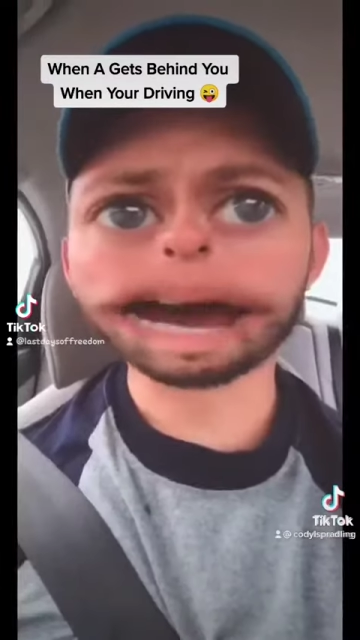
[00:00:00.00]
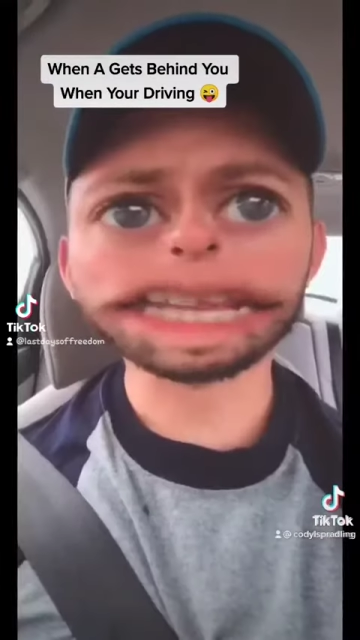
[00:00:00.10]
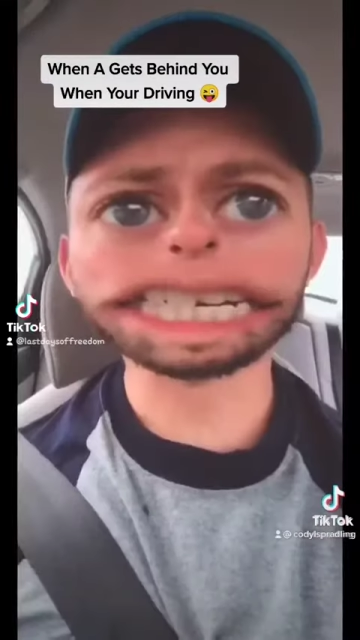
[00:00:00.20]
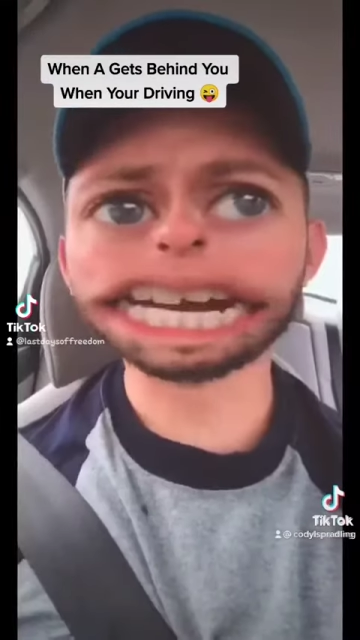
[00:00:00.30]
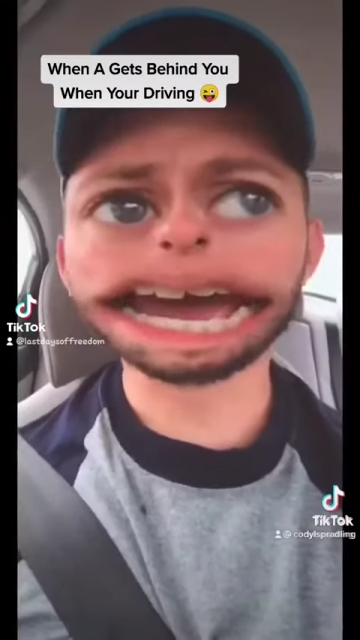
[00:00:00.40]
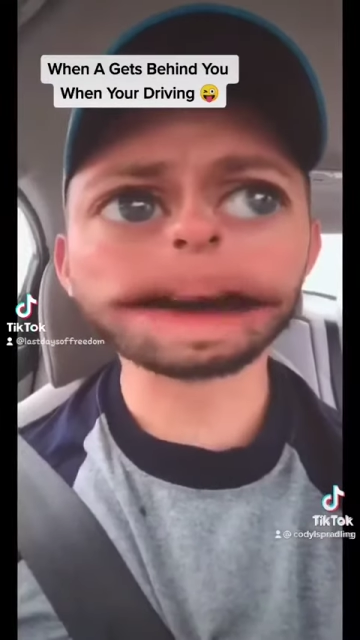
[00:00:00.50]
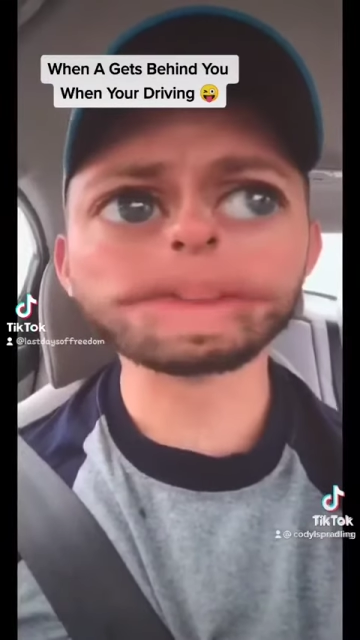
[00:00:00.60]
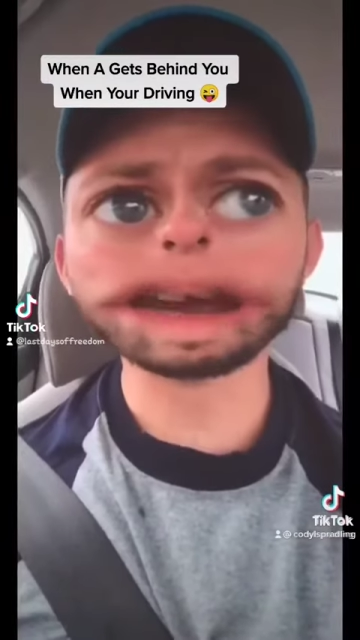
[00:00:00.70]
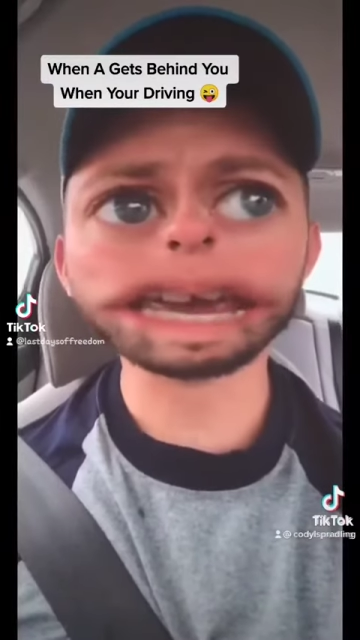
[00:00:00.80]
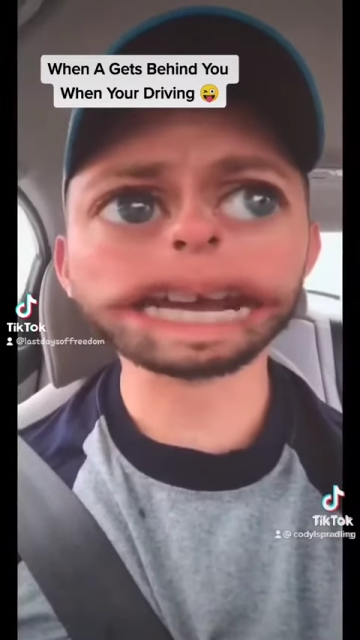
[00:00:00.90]
the time
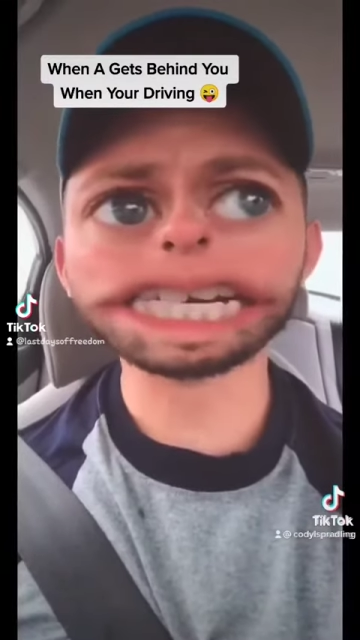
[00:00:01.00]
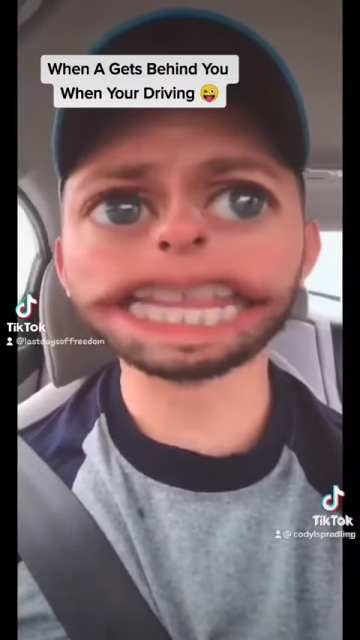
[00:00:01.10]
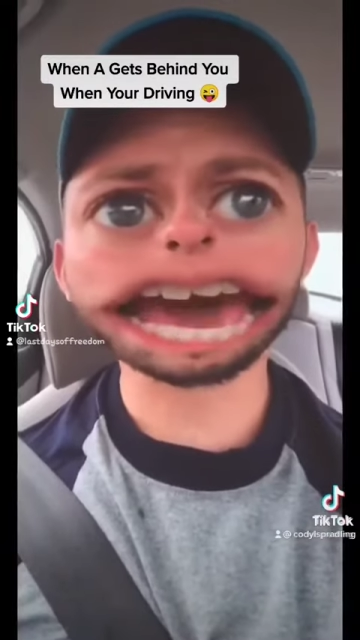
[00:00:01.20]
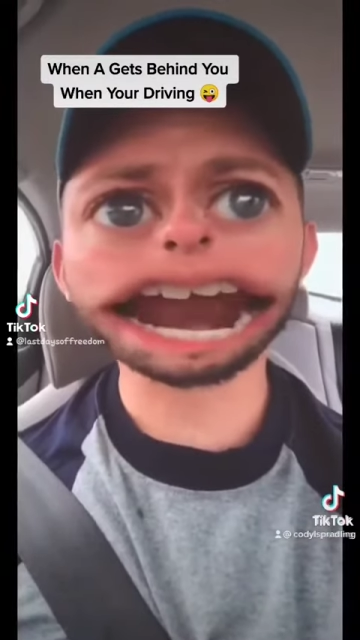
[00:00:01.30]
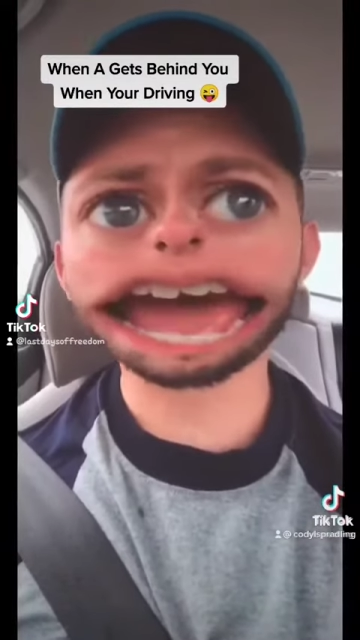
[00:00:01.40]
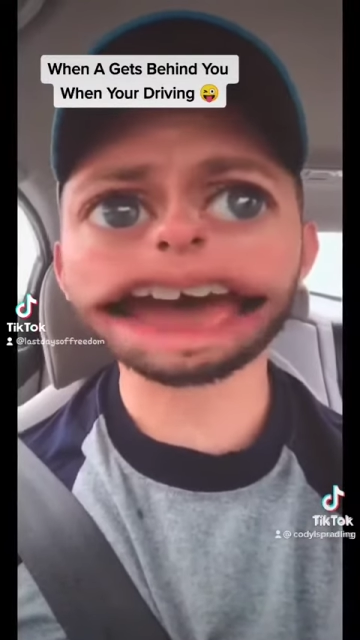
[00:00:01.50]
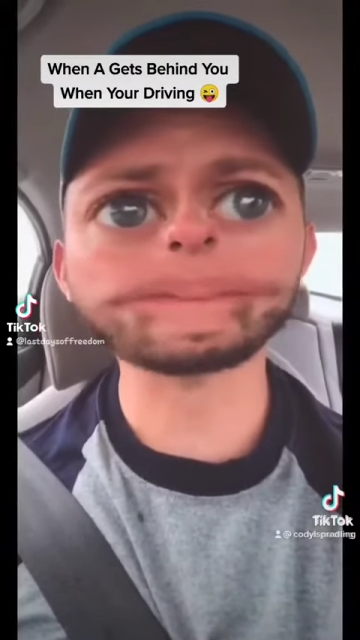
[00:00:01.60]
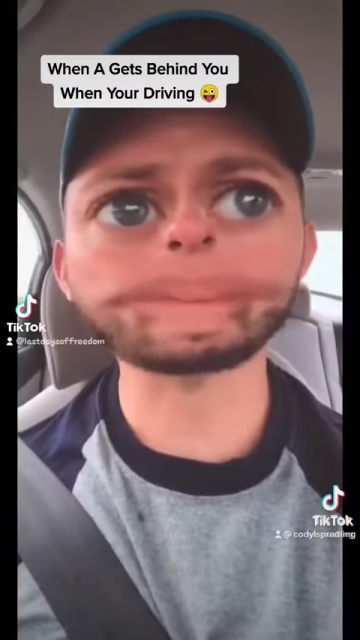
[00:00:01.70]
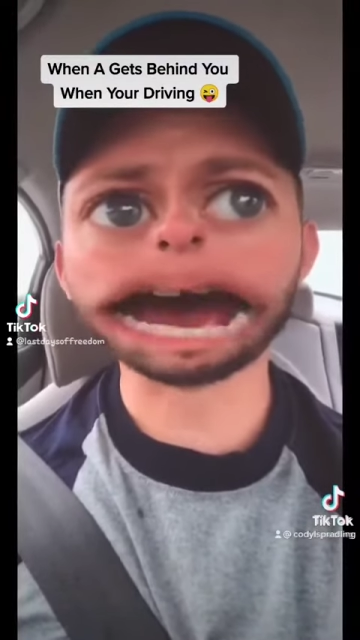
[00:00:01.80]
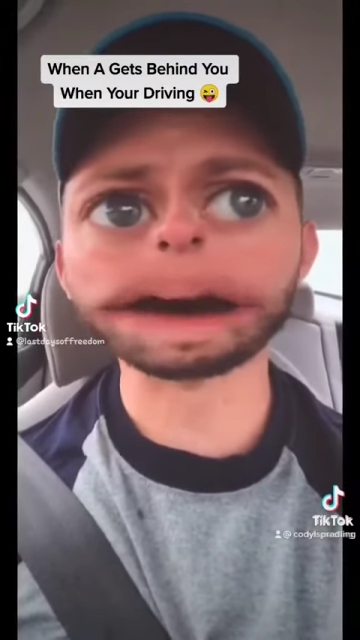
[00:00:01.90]
we get to that half
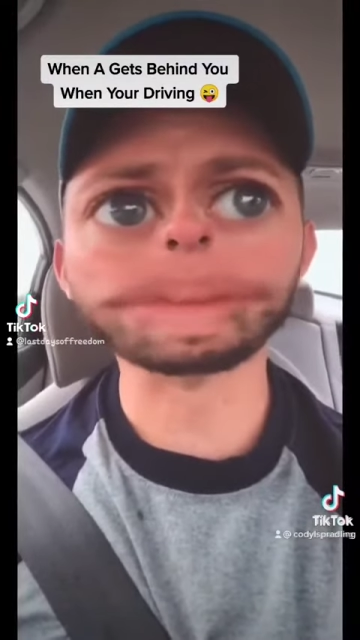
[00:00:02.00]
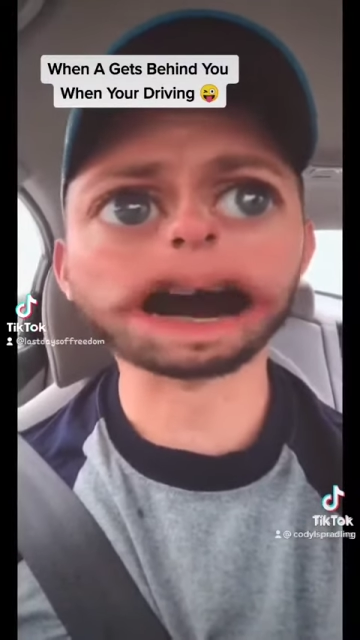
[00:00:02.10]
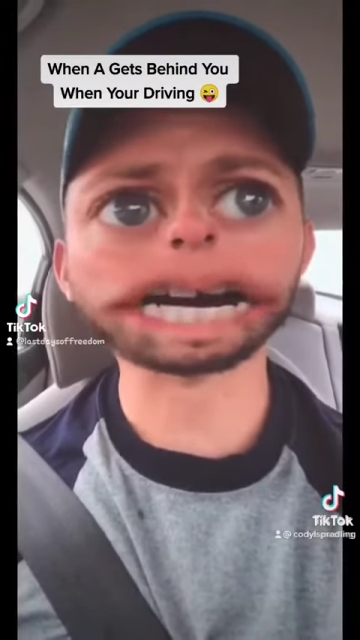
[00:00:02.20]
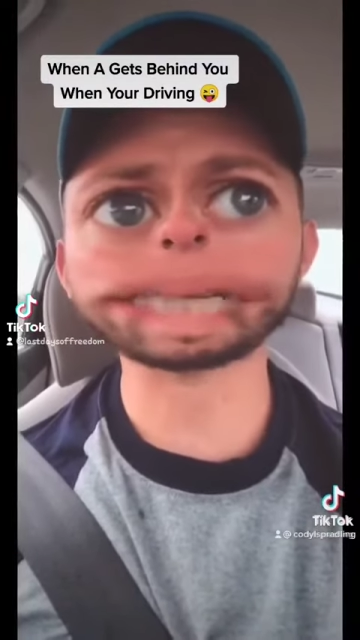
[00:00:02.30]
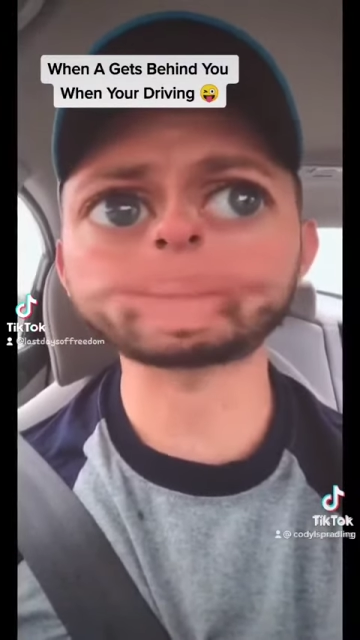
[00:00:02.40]
mile mark,